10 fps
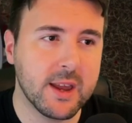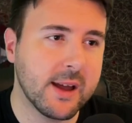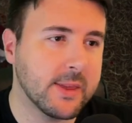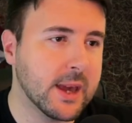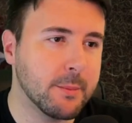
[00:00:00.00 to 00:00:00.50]

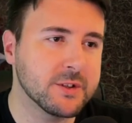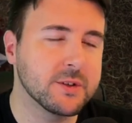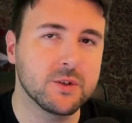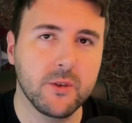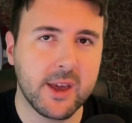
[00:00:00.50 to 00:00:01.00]
And the Amazons
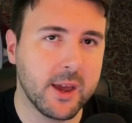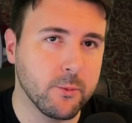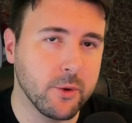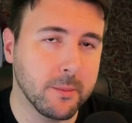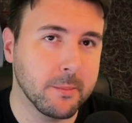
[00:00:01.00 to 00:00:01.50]
have got the hit and
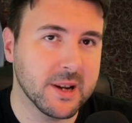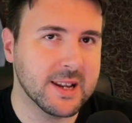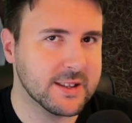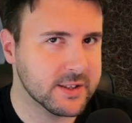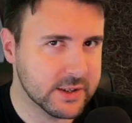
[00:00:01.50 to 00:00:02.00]
run
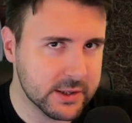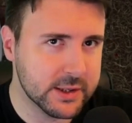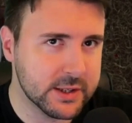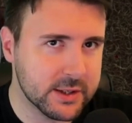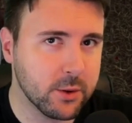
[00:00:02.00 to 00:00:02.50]
blitzers,